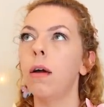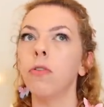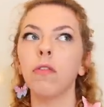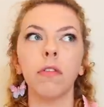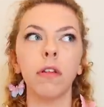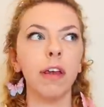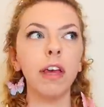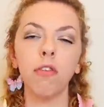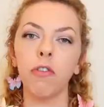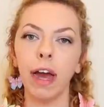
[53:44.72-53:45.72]
Just
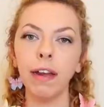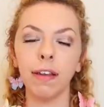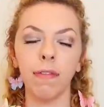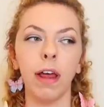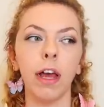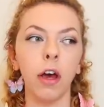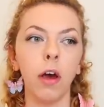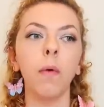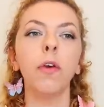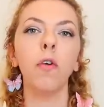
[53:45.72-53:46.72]
something creative, like,
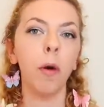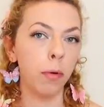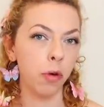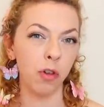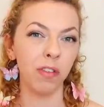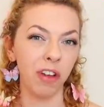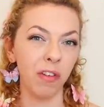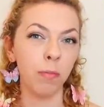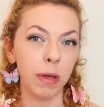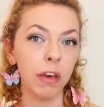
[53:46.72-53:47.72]
girl, you've got to push
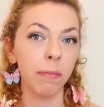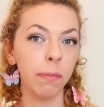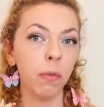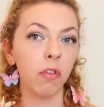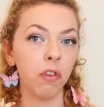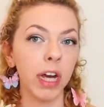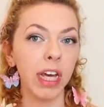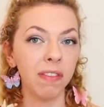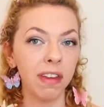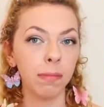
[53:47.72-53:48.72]
yourself to be a bit more
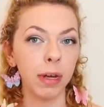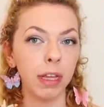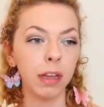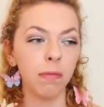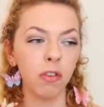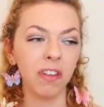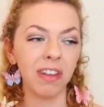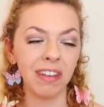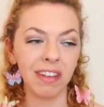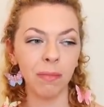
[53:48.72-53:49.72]
creative this month, just
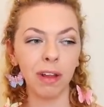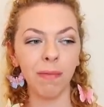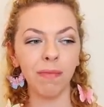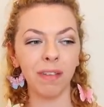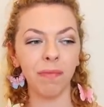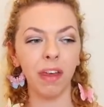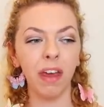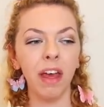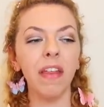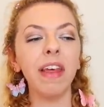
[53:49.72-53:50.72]
because sometimes
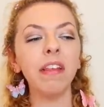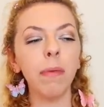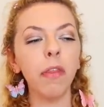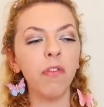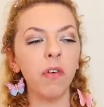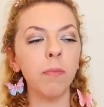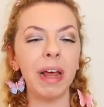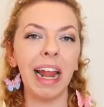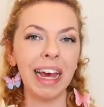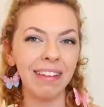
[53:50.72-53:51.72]
this month feels a
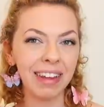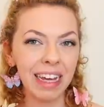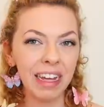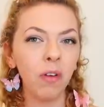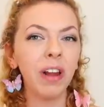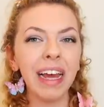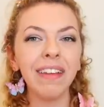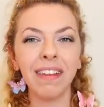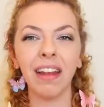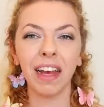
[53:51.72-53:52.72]
bit lazy. Not
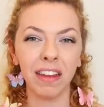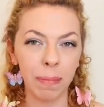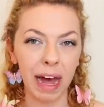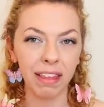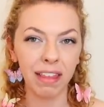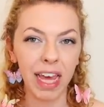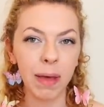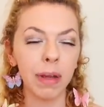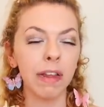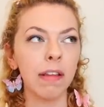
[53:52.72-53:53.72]
lazy seem like it's a bad
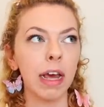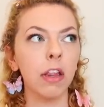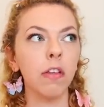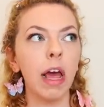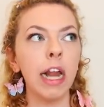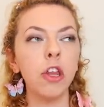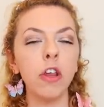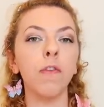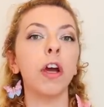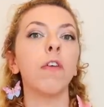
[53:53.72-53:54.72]
thing, but it's like the
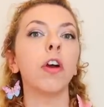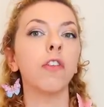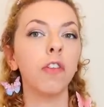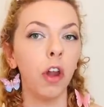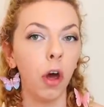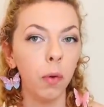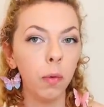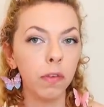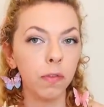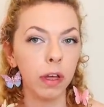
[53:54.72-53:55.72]
energy's very, very
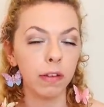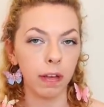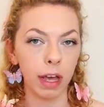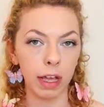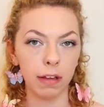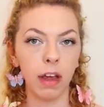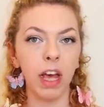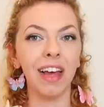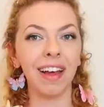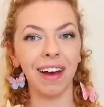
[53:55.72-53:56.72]
slow. It's like it's
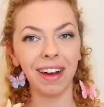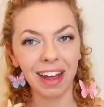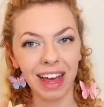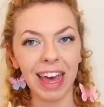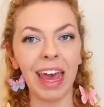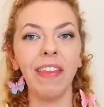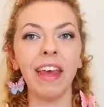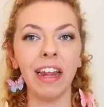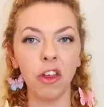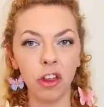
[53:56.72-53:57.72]
kind of like a key in the
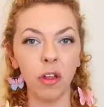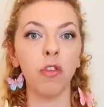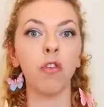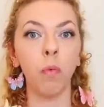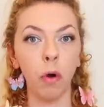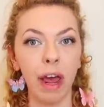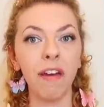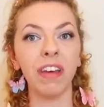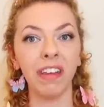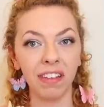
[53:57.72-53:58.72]
ignition that just won't
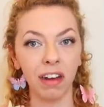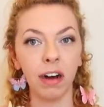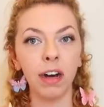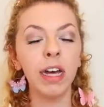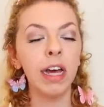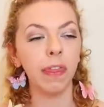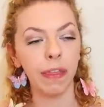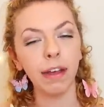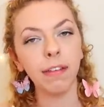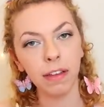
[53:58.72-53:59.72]
effing start.
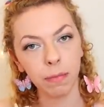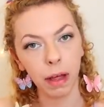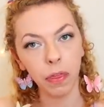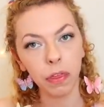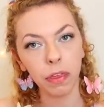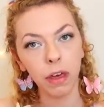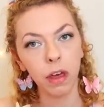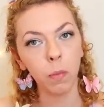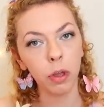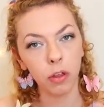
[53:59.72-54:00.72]
That's this month,
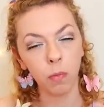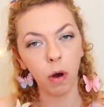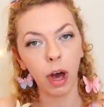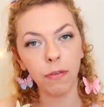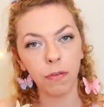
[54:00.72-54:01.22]
which is why